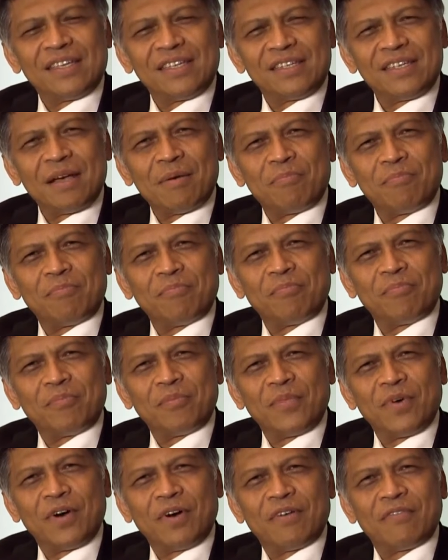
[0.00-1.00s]
some
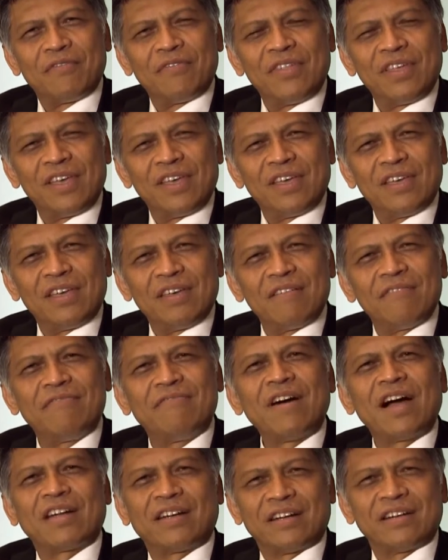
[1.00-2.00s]
of the
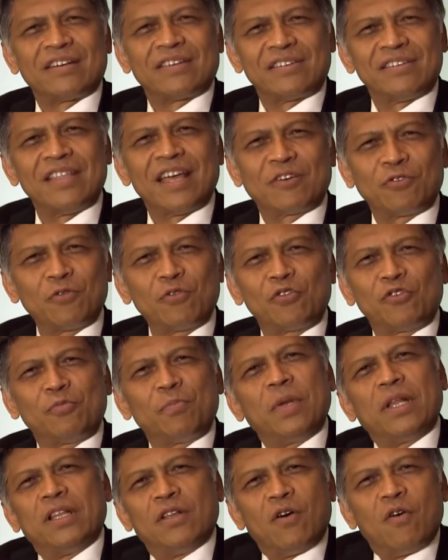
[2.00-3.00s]
fires that could
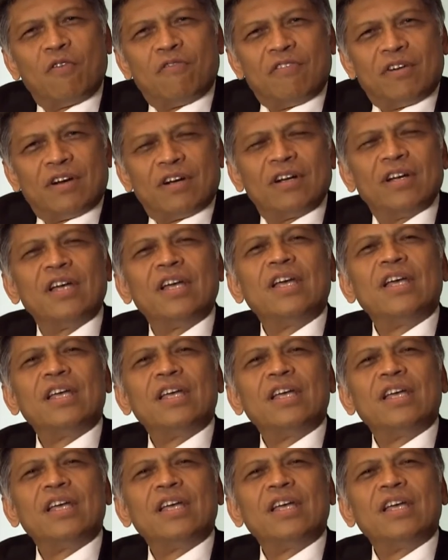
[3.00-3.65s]
spill over